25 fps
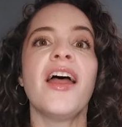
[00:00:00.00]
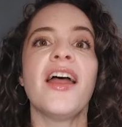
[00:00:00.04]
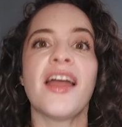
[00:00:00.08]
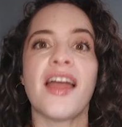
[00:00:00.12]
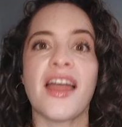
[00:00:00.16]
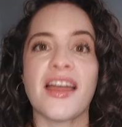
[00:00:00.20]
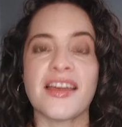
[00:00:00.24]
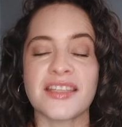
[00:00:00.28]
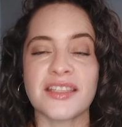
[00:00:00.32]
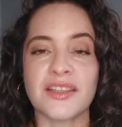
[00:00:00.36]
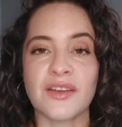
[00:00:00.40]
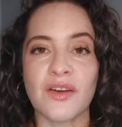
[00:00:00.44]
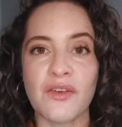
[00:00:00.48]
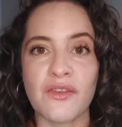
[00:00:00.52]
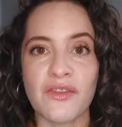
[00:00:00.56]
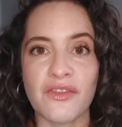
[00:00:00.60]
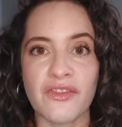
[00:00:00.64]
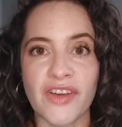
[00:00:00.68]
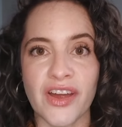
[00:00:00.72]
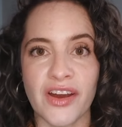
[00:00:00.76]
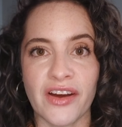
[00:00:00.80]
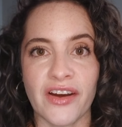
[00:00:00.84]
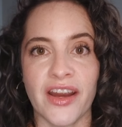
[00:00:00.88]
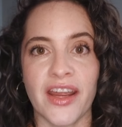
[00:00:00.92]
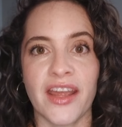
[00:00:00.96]
is
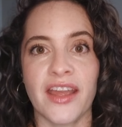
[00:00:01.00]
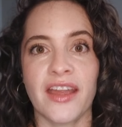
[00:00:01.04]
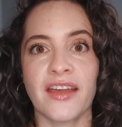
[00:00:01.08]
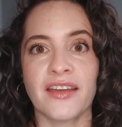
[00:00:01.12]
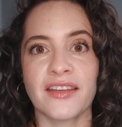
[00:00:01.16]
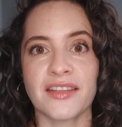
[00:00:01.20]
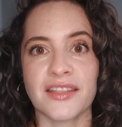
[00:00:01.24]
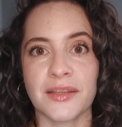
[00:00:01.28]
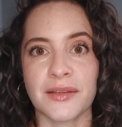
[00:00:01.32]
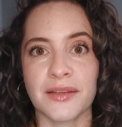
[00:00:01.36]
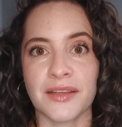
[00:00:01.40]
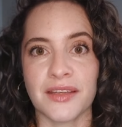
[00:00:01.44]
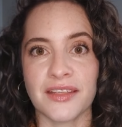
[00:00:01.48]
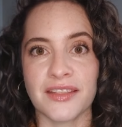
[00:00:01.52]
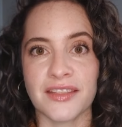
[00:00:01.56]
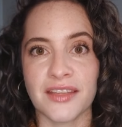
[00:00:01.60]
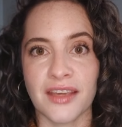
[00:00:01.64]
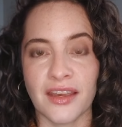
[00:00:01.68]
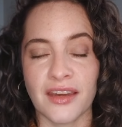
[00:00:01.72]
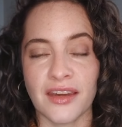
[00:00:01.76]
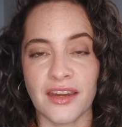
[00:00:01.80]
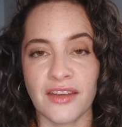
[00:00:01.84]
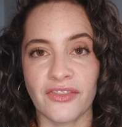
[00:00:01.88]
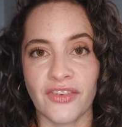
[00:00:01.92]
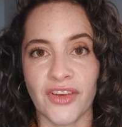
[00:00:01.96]
very
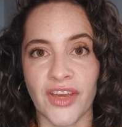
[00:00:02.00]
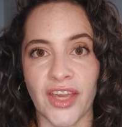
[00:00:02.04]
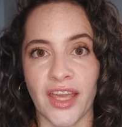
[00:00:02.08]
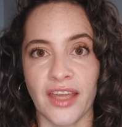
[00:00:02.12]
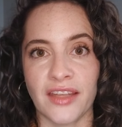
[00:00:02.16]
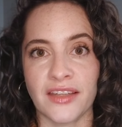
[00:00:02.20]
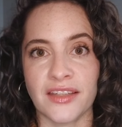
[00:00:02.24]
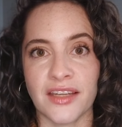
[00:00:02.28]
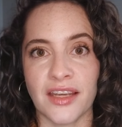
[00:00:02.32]
significant.